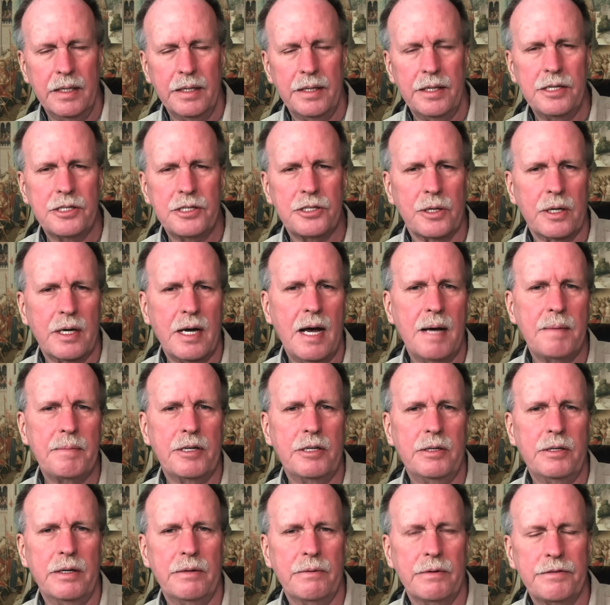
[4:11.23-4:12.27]
These are
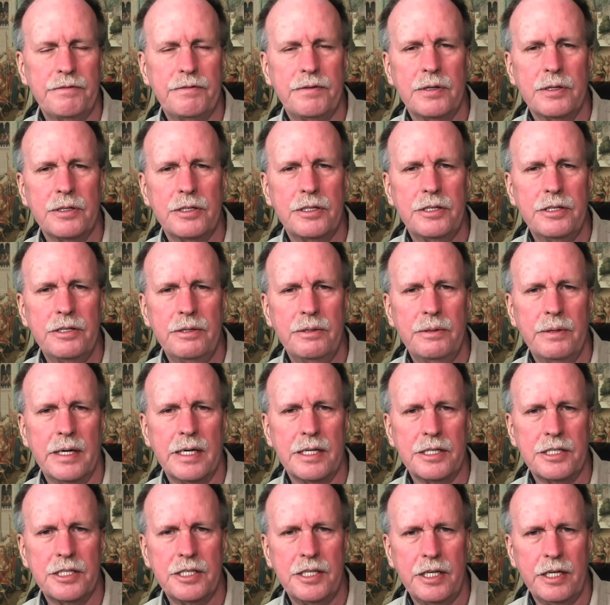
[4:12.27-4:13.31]
commonly referred to
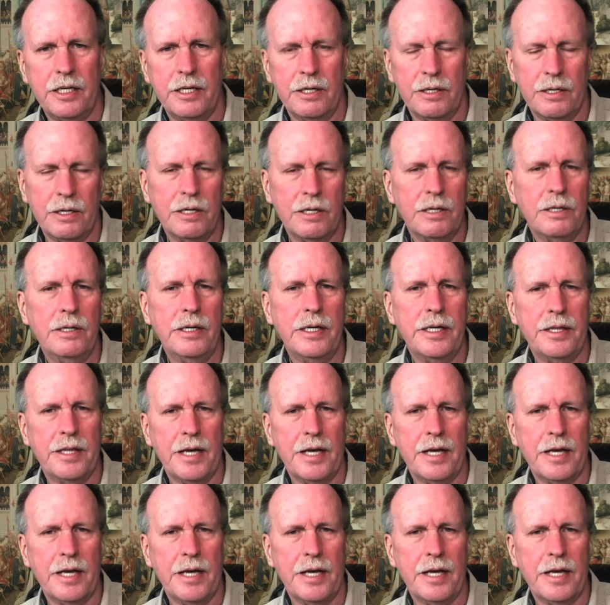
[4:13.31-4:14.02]
as the early,